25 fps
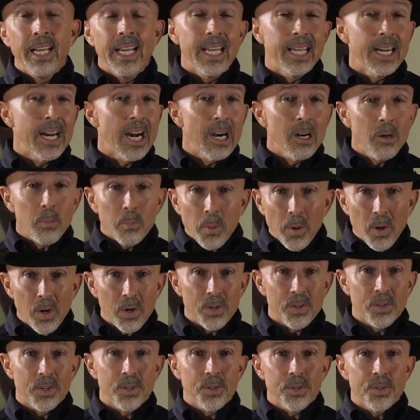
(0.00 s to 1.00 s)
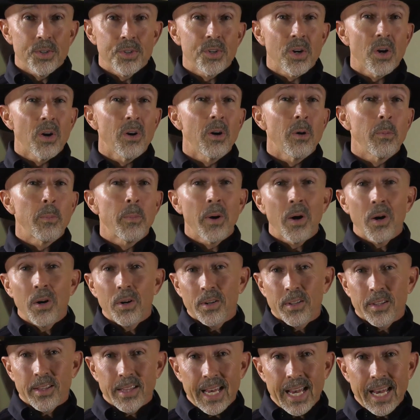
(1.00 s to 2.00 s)
And our partners are a
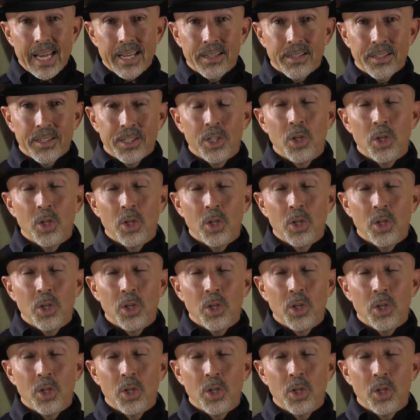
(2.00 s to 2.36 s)
part of that.